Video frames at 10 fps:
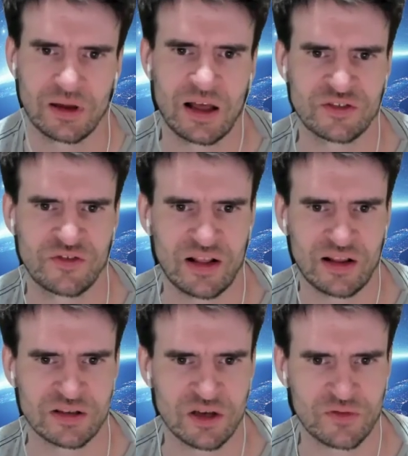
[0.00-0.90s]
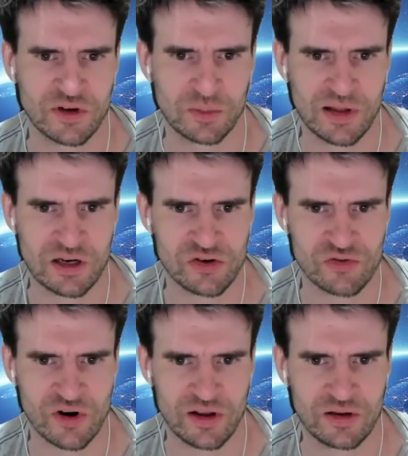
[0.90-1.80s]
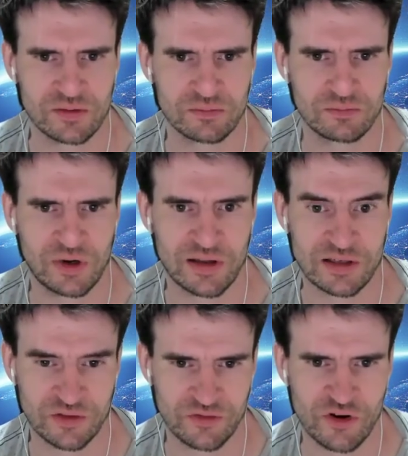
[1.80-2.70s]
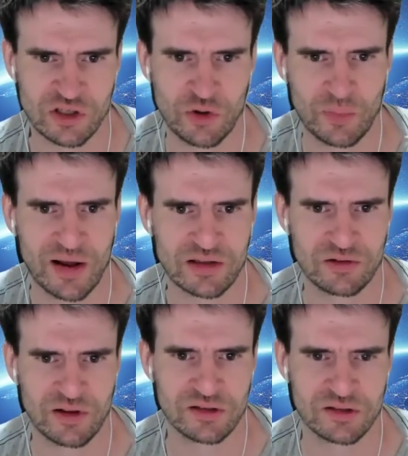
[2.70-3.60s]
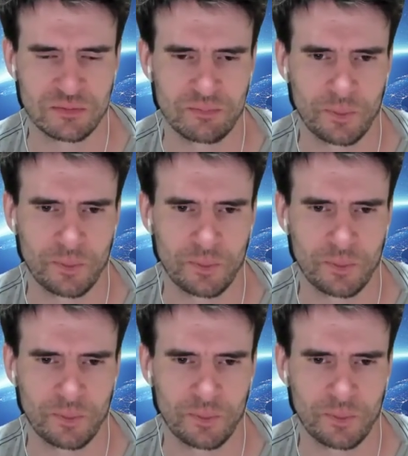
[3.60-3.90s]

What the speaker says: it's fairly self-explanatory, at least the first 2 parts of this.